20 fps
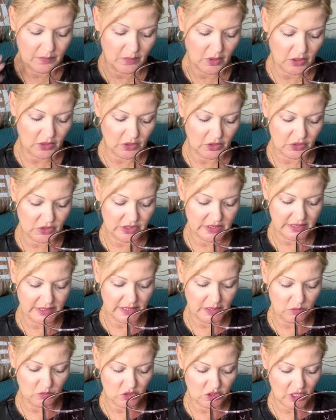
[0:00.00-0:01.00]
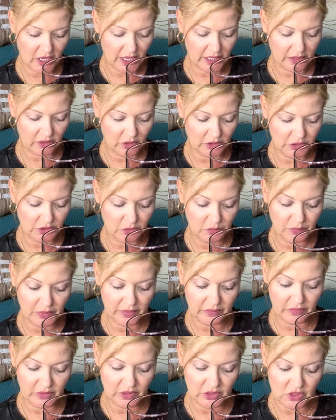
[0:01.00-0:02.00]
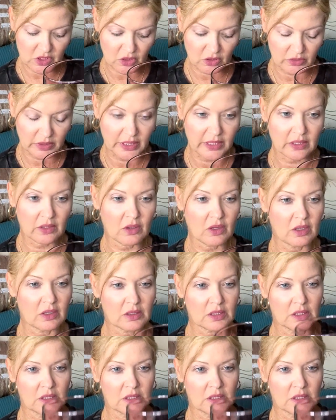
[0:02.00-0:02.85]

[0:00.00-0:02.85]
markers to keep track on your beverage all night long.